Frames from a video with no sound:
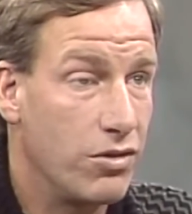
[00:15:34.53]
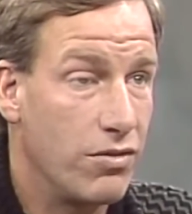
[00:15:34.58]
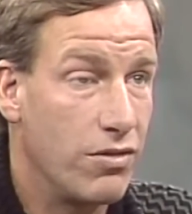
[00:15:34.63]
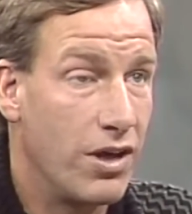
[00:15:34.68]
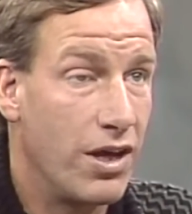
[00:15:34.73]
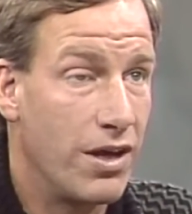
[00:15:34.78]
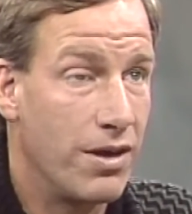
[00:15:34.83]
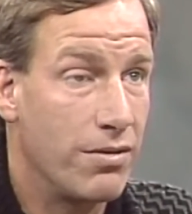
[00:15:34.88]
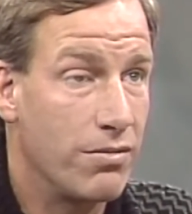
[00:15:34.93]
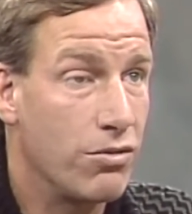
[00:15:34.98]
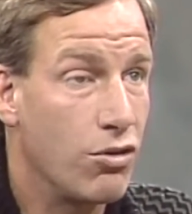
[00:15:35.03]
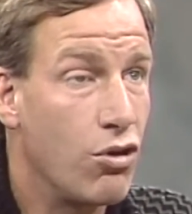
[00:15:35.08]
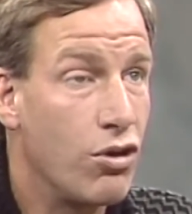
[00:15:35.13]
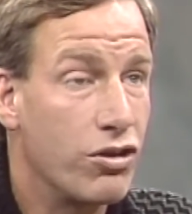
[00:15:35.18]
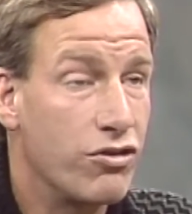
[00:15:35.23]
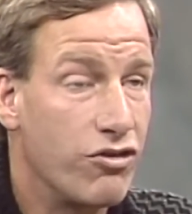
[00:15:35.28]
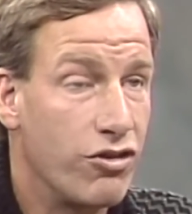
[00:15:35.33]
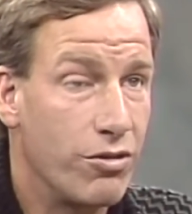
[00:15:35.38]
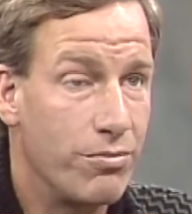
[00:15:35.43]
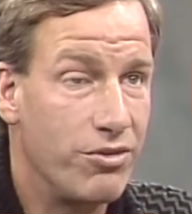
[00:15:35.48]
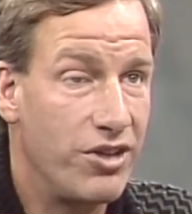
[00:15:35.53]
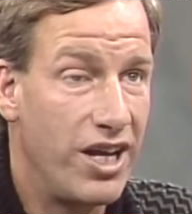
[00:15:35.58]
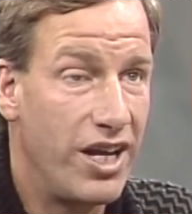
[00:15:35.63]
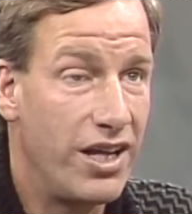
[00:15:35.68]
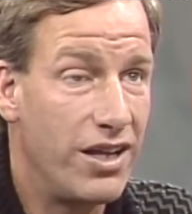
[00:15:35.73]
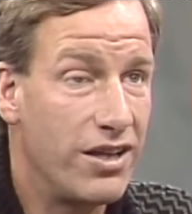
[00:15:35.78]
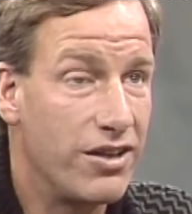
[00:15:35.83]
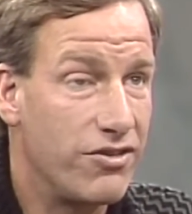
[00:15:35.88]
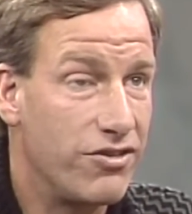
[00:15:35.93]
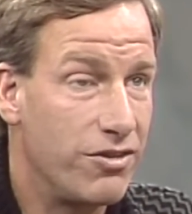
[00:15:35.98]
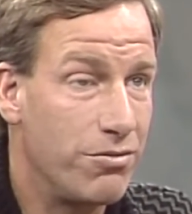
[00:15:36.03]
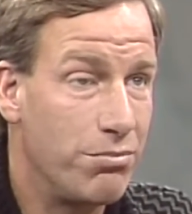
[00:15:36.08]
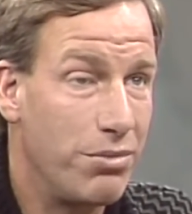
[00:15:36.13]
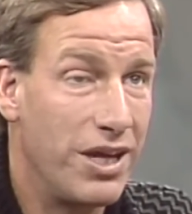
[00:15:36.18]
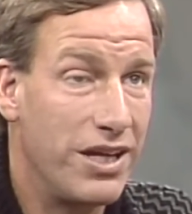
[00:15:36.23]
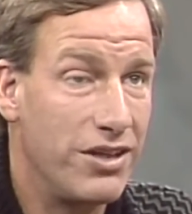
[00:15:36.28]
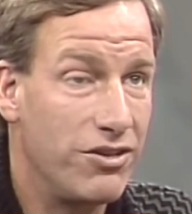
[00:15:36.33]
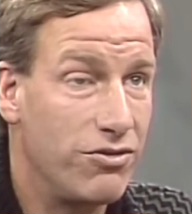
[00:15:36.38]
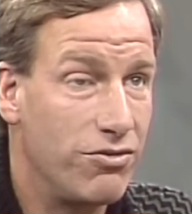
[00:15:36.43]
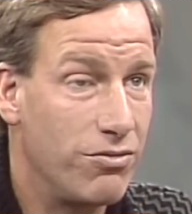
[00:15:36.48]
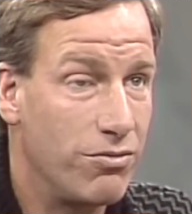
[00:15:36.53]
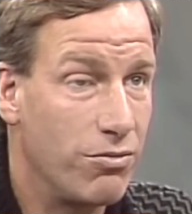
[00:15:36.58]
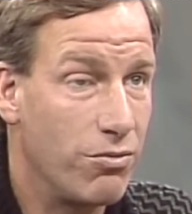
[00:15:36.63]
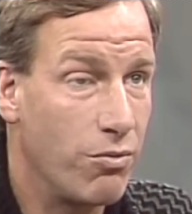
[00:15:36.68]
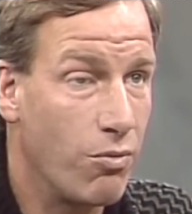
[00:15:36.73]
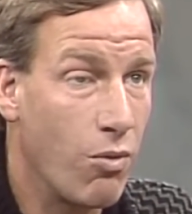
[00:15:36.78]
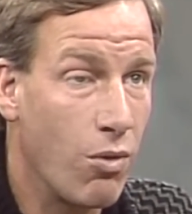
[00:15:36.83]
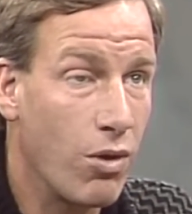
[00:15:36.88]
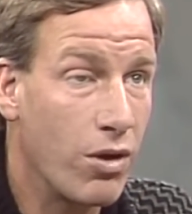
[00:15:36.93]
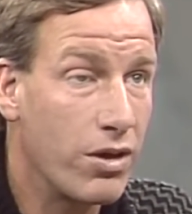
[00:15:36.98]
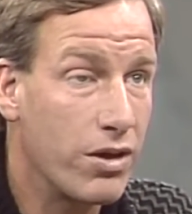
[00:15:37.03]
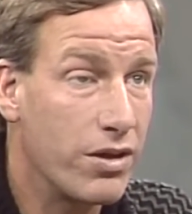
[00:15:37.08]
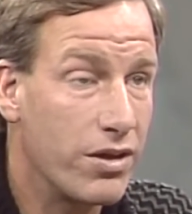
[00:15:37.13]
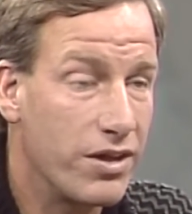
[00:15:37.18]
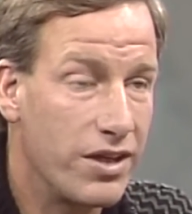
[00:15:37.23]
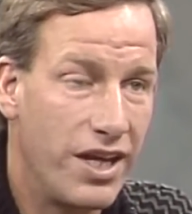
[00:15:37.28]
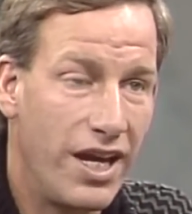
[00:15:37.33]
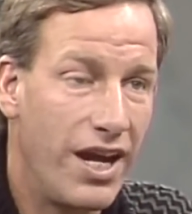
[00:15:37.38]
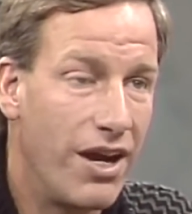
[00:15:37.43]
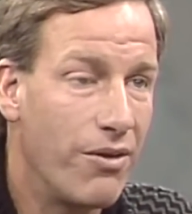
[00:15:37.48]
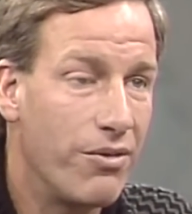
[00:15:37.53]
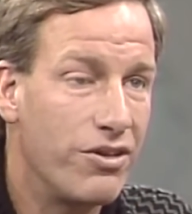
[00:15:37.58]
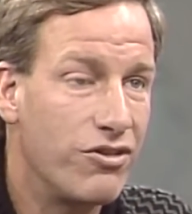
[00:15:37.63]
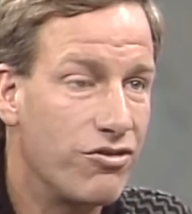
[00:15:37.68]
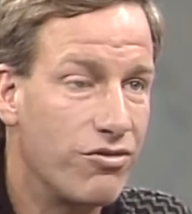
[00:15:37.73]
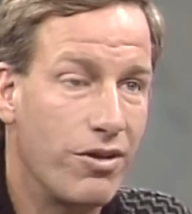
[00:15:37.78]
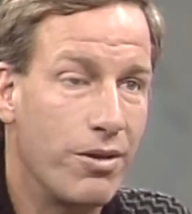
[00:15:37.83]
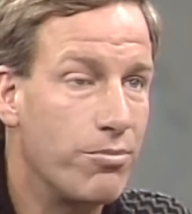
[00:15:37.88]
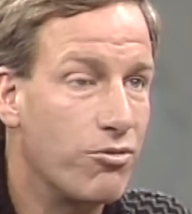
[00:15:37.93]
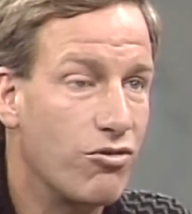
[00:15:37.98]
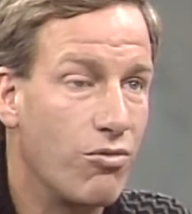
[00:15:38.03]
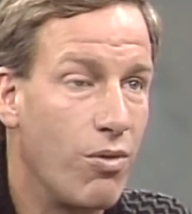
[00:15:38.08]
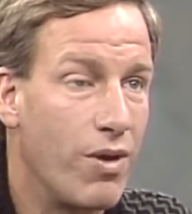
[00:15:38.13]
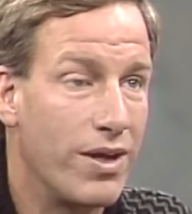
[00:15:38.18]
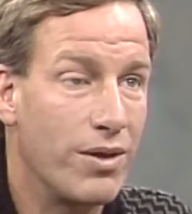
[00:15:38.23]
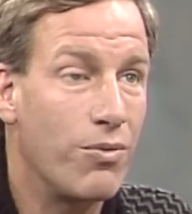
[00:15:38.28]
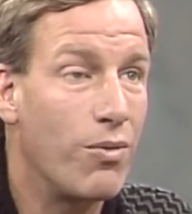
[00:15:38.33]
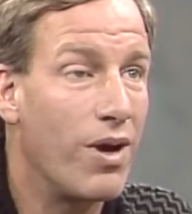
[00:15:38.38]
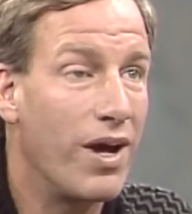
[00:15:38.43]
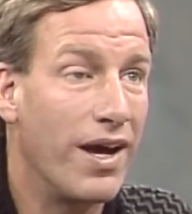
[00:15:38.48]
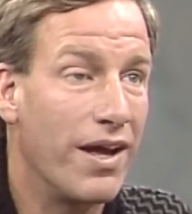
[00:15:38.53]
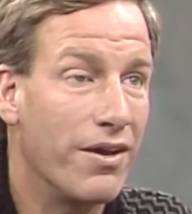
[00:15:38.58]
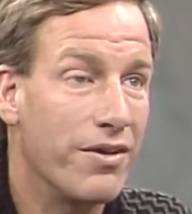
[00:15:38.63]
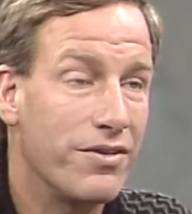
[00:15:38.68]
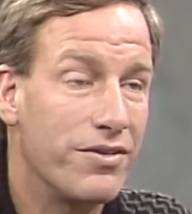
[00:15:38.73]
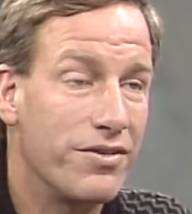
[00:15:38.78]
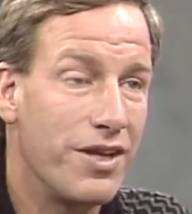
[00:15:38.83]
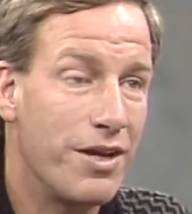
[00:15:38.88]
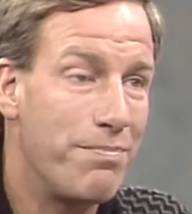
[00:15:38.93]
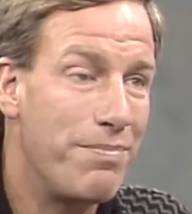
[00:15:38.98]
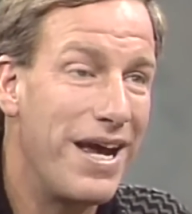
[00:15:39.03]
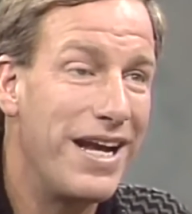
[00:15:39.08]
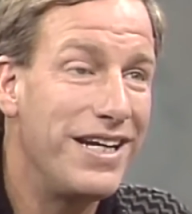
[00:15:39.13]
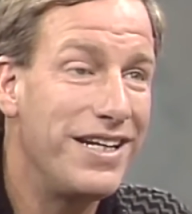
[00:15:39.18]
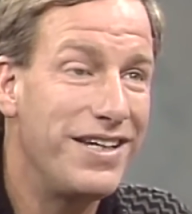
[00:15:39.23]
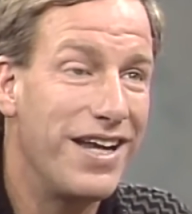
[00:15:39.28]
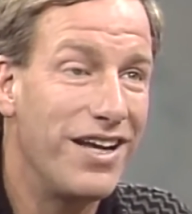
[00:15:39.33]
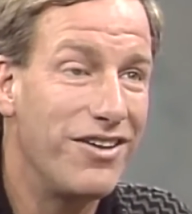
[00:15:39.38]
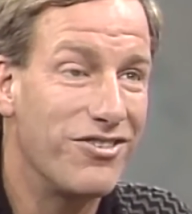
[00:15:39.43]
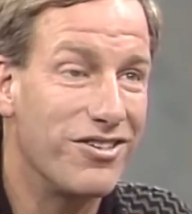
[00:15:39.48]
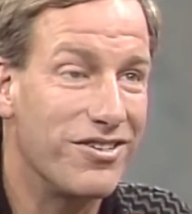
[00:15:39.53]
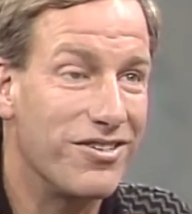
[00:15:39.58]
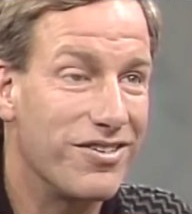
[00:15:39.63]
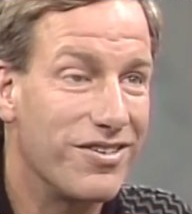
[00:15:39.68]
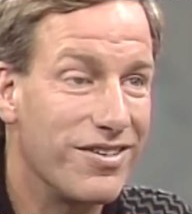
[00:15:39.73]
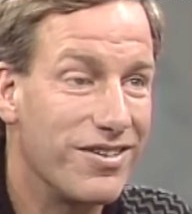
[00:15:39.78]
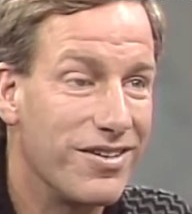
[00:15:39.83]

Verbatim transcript: uh, long-term talents in Betty's work carry scripts quite a while. Now, Betty doesn't.